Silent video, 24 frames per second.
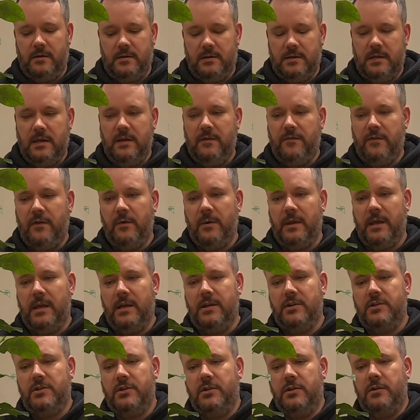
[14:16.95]

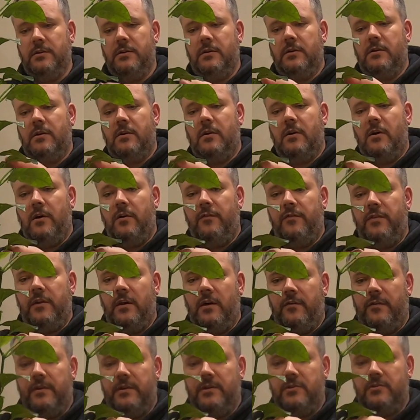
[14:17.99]
defoliation of the
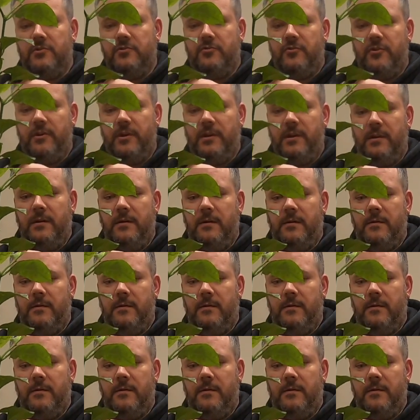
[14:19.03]
orange tree.